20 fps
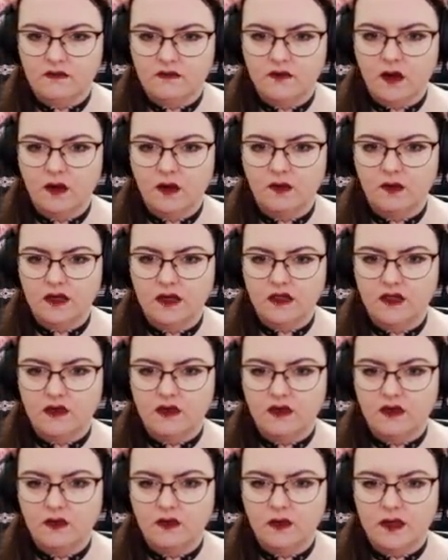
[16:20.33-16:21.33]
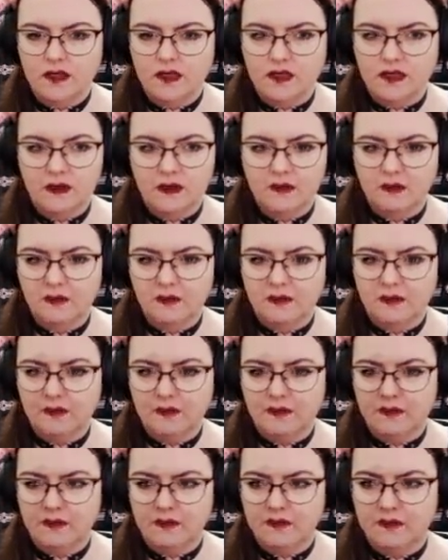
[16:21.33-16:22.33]
Ooh, a scroll of
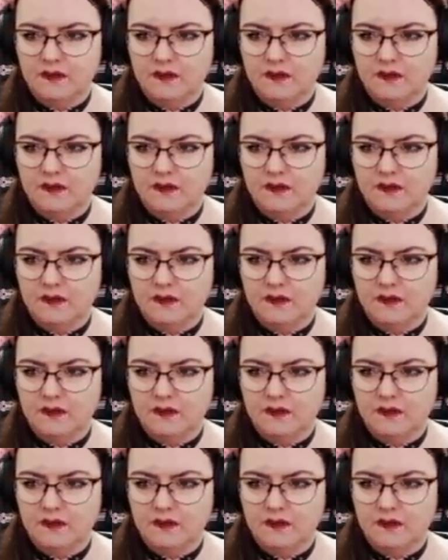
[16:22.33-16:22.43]
wisdom.